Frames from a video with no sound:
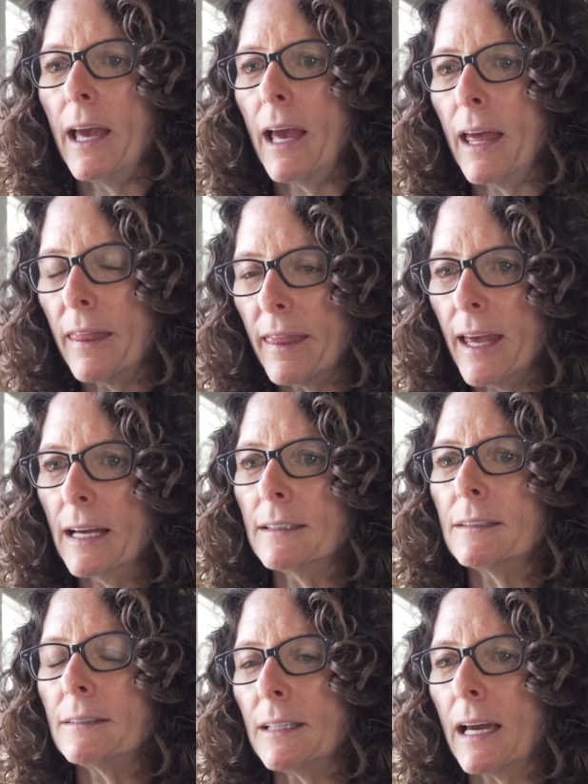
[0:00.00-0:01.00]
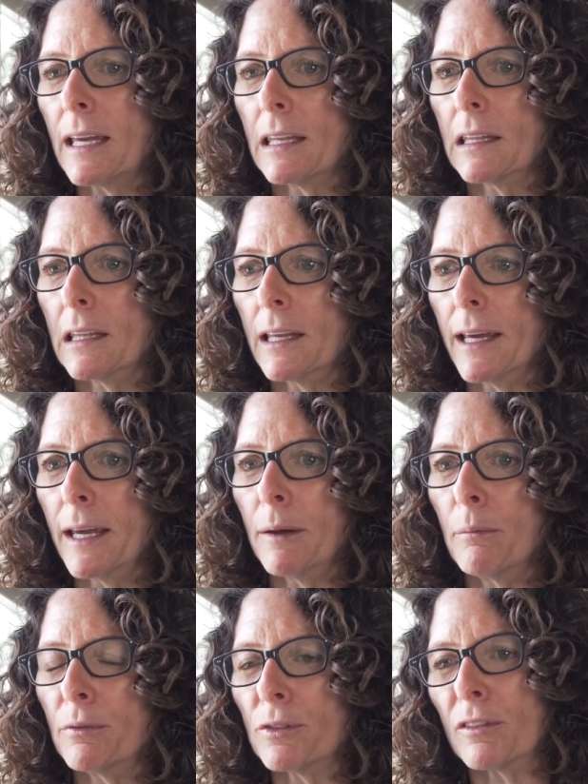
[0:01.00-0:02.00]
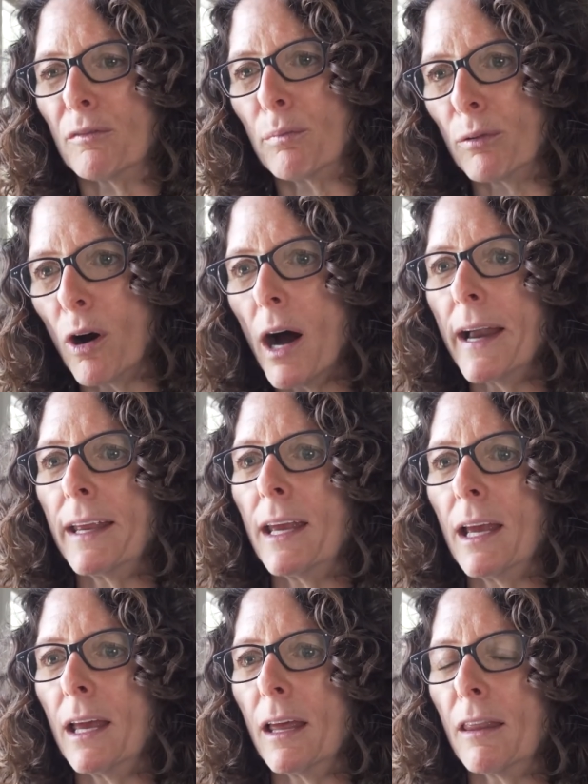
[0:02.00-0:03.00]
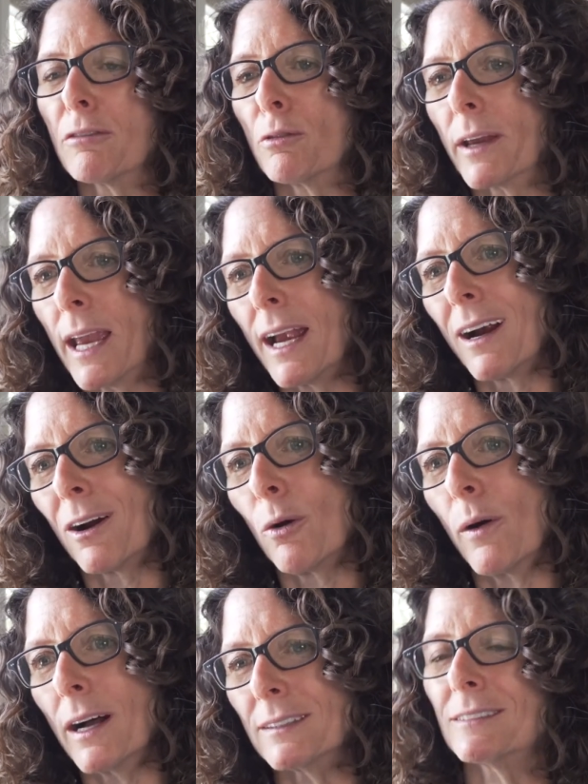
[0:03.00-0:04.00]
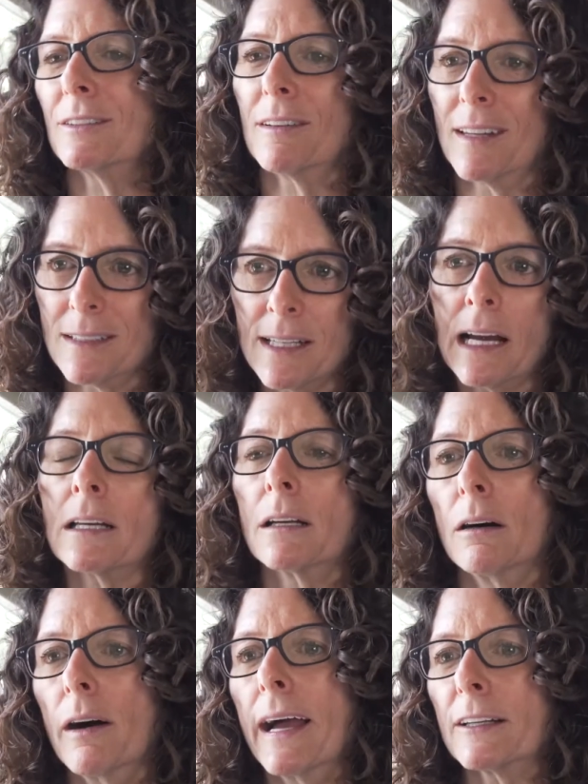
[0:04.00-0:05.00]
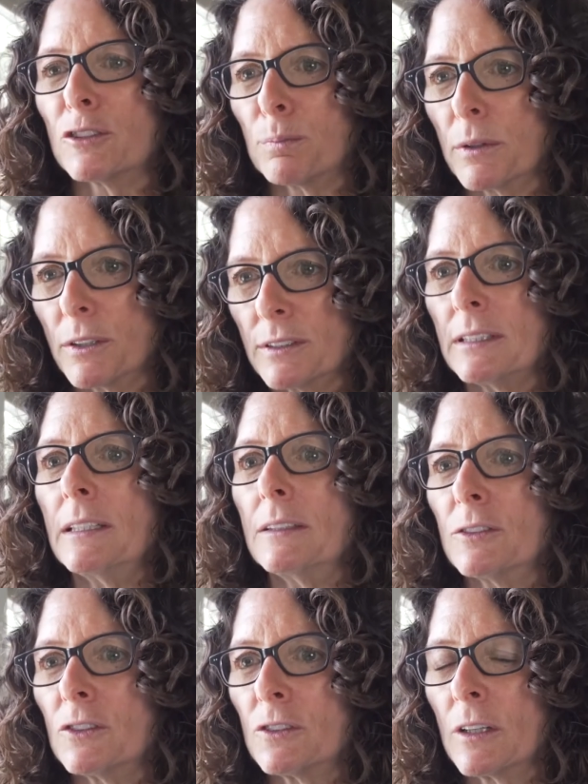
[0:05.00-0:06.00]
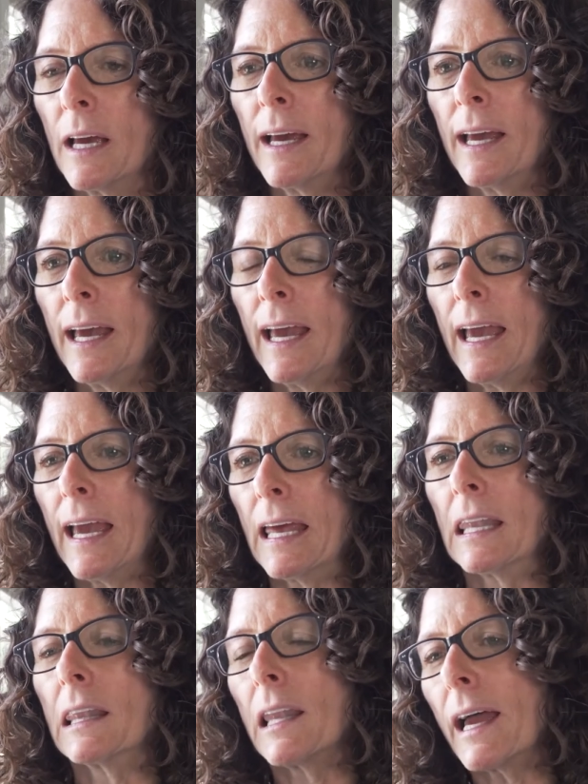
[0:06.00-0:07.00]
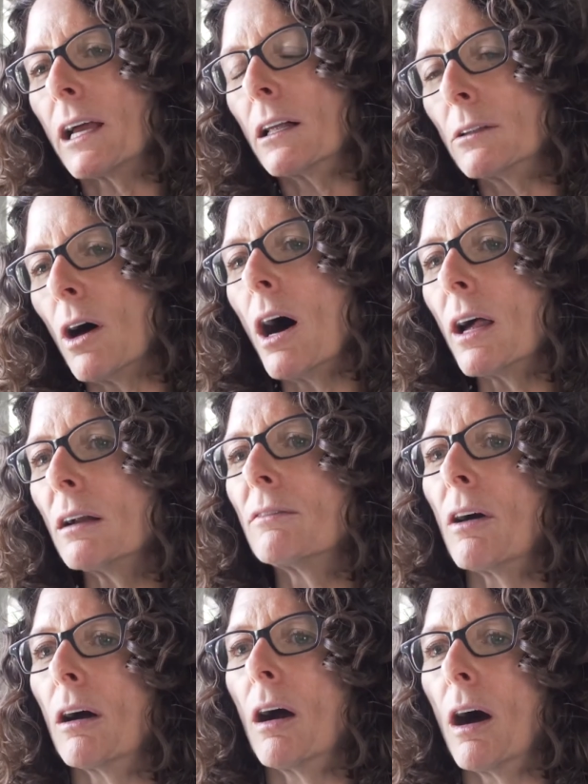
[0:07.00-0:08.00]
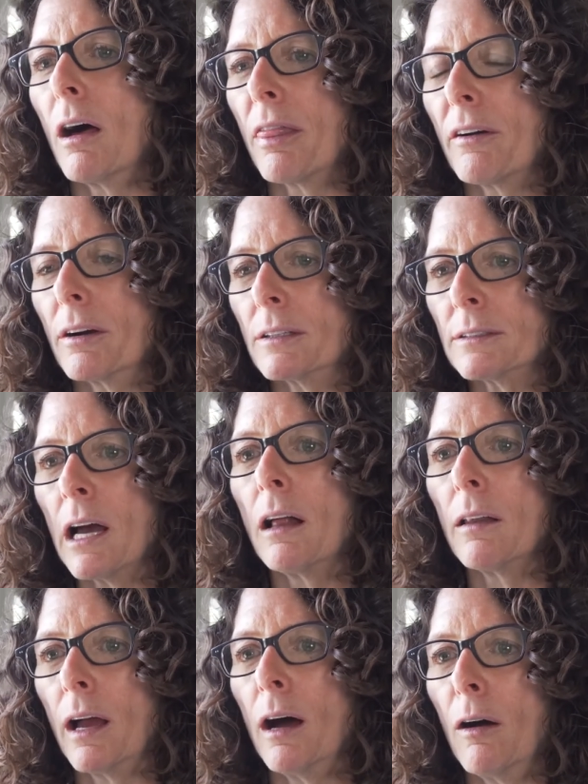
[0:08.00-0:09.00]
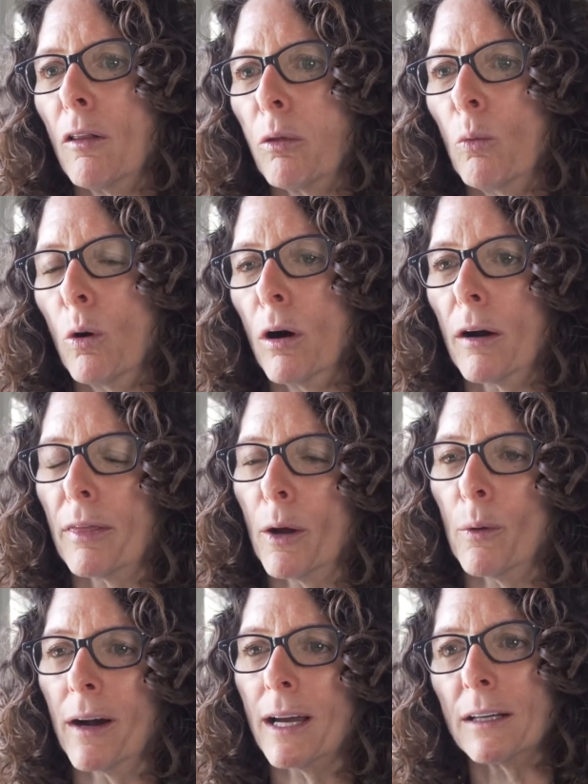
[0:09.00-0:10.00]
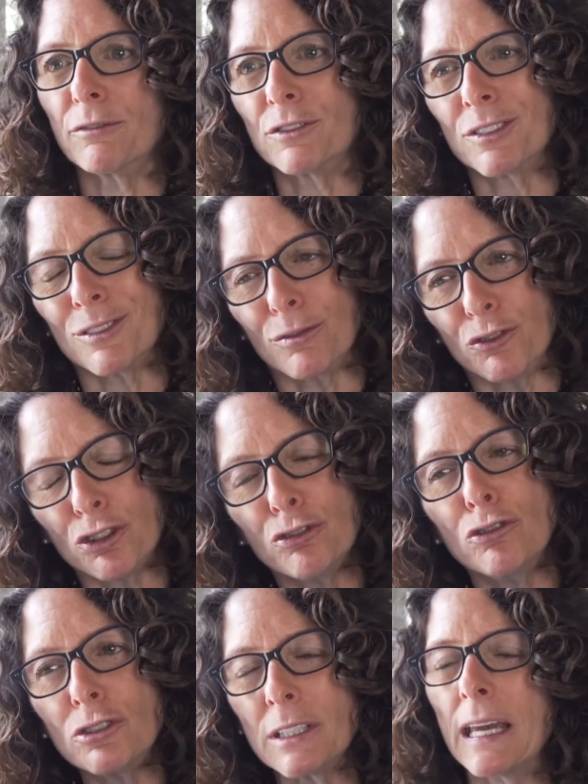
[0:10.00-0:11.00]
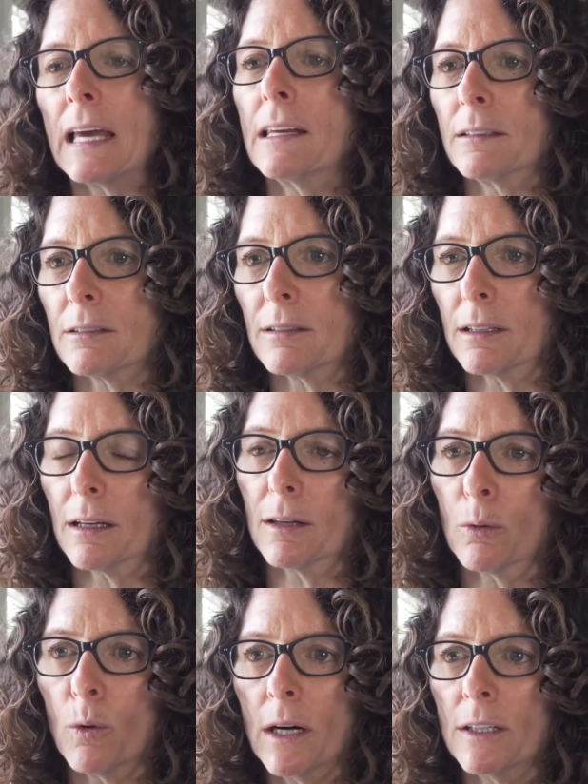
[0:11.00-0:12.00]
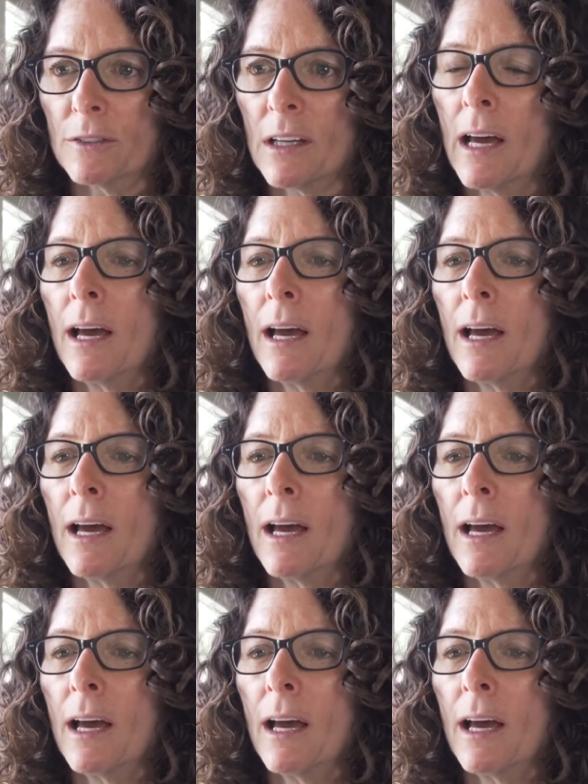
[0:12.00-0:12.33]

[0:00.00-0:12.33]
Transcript: And then secondly, sort of brought in through CareQuest sort of the technical expertise. And like a lot of our other telehealth work, there were kind of sort of two tenets there. There was,